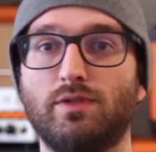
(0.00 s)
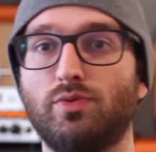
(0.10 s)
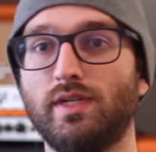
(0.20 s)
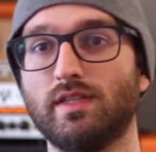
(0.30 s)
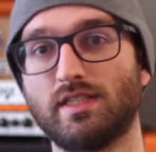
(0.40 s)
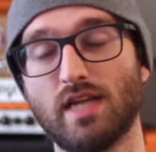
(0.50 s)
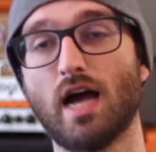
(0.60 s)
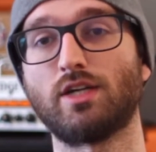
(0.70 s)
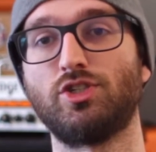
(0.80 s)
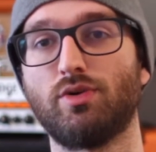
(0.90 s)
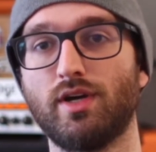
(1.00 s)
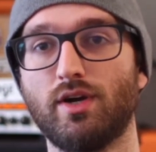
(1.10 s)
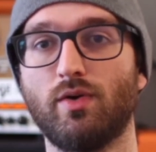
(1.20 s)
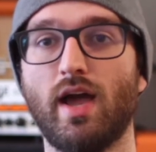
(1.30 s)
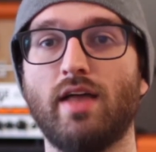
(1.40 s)
between the stock
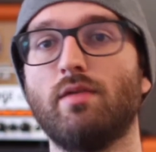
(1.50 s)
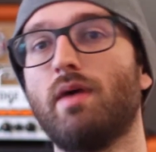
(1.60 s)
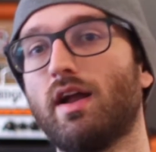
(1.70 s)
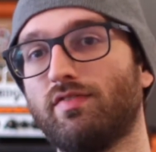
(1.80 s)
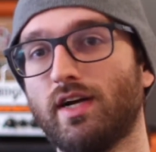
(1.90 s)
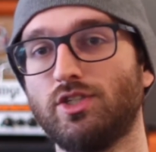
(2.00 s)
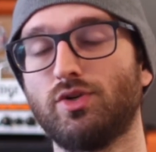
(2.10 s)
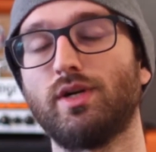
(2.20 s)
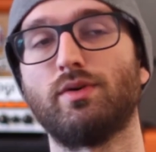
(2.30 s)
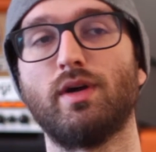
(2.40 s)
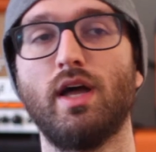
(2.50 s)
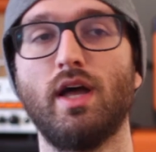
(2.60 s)
Joyo and the modified Joyo.